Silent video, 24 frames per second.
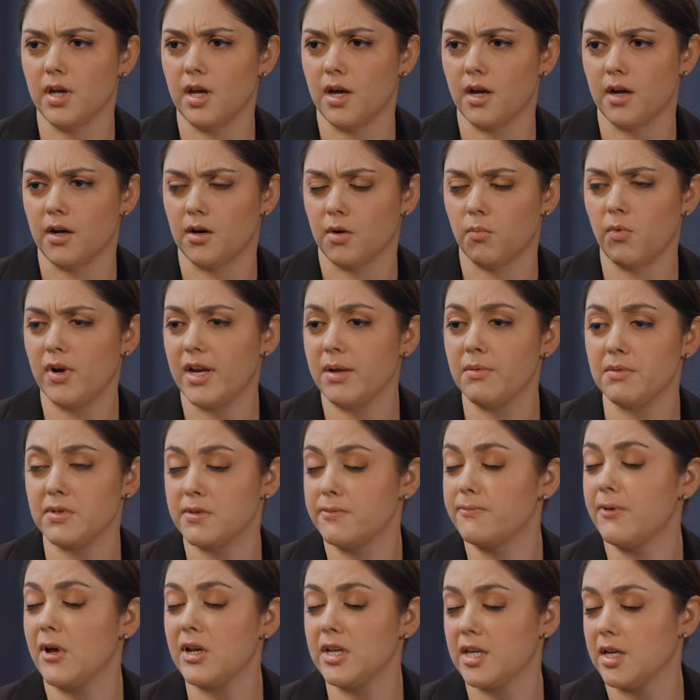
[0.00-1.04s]
or what he was
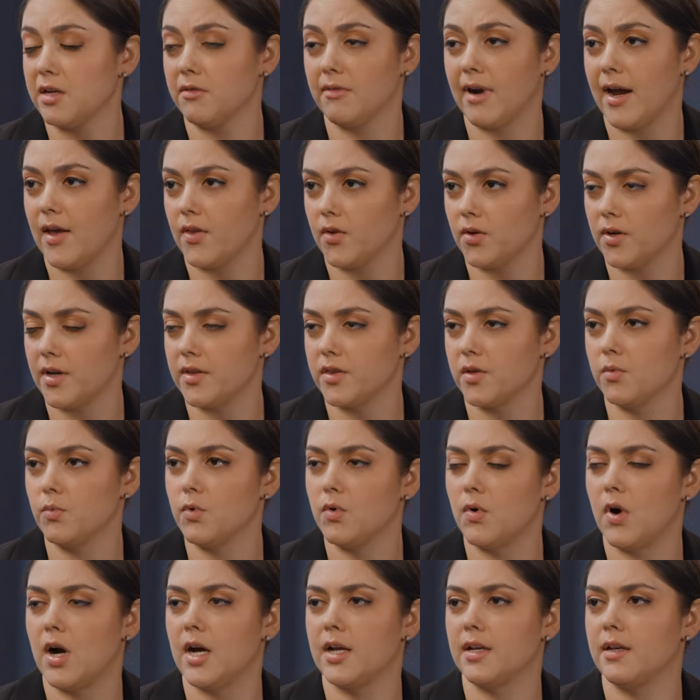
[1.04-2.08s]
funding rather, at the
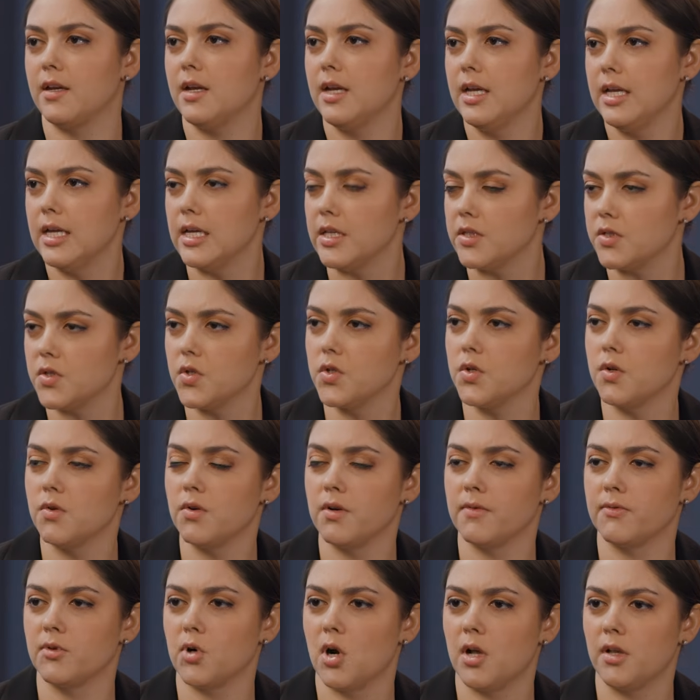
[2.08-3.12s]
Wuhan Institute
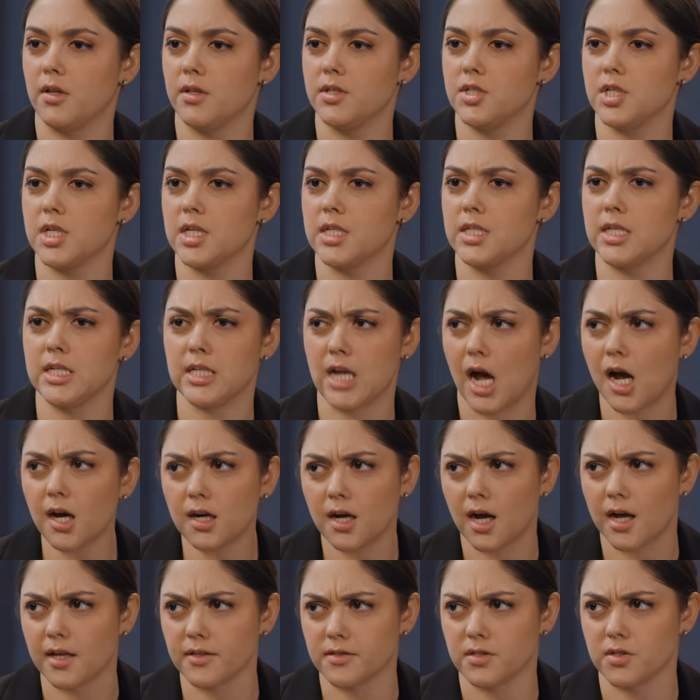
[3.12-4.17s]
of Virology did not
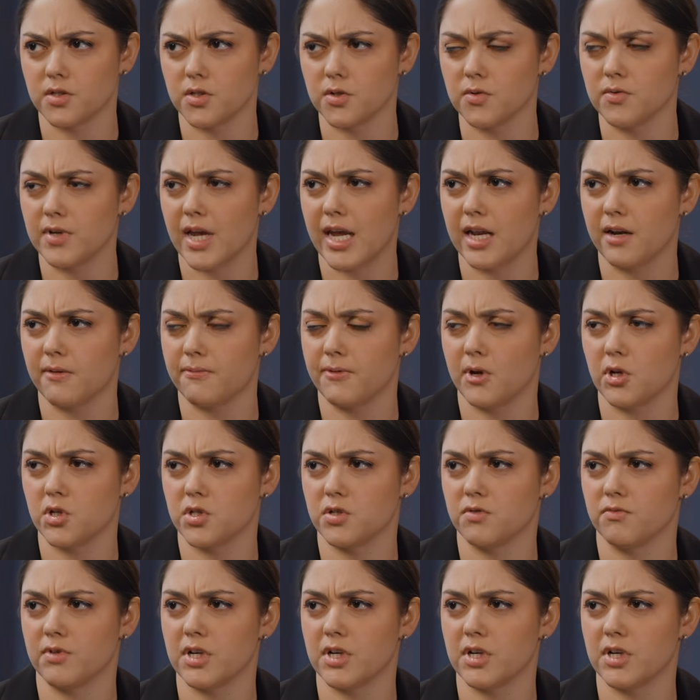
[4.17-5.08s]
constitute gain-of-function